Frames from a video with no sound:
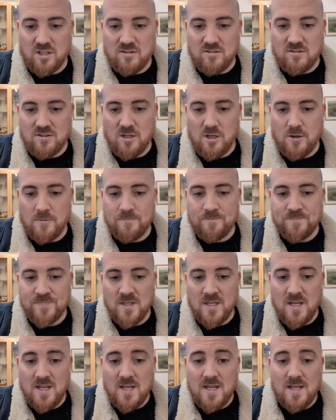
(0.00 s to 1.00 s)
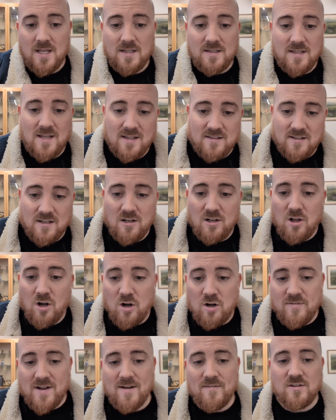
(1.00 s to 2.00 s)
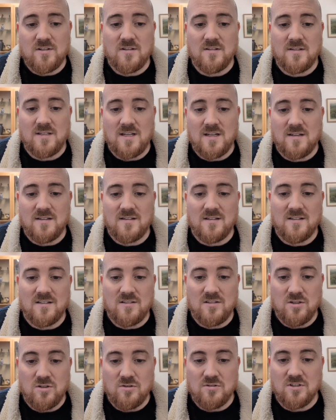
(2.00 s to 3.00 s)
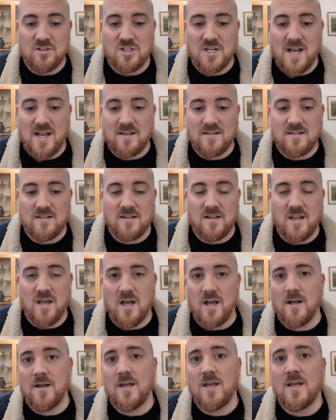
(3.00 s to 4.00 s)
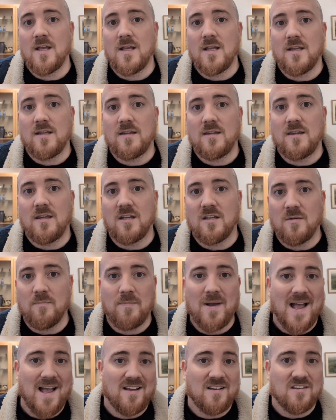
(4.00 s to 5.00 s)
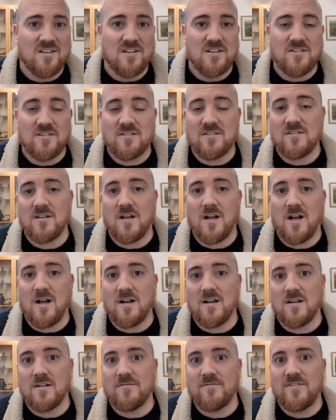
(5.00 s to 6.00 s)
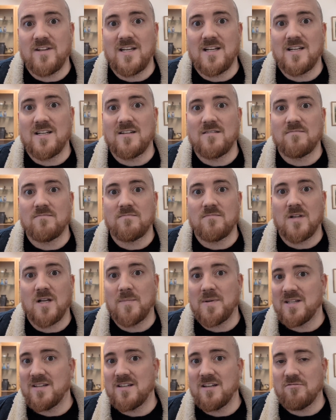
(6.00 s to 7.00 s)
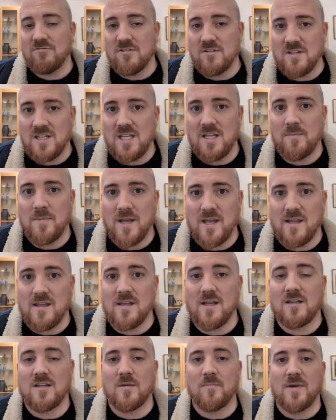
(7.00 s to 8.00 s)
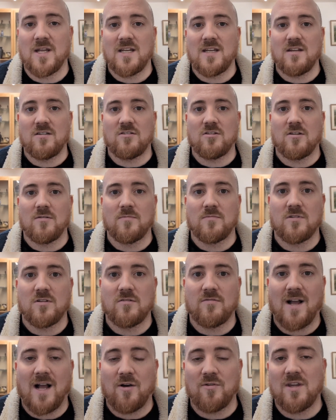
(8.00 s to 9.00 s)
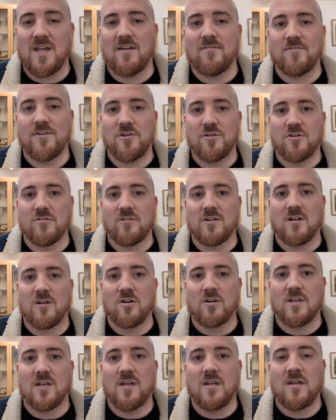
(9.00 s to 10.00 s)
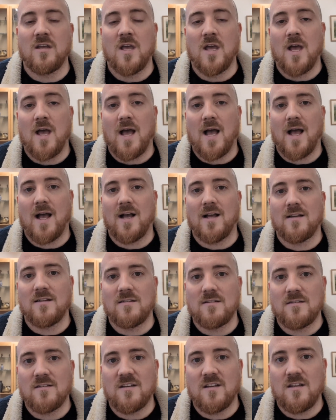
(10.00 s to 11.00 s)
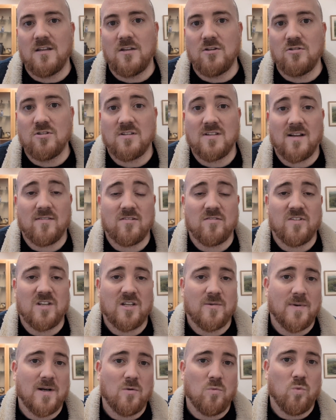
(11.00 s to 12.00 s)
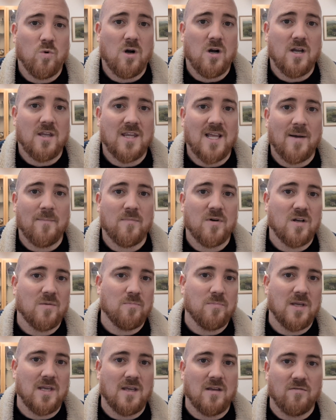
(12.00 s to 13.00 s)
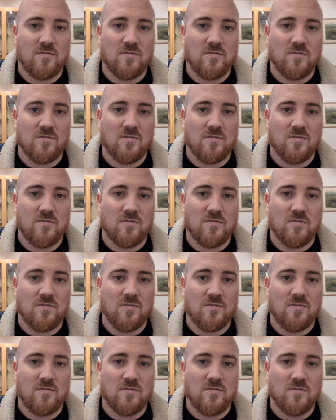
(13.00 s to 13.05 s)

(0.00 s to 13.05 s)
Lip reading: So there's a lot of evidence here to suggest that the competitors are feeling a bit different to eBay at the minute in terms of how their future is looking, and you just have to think about why that might be.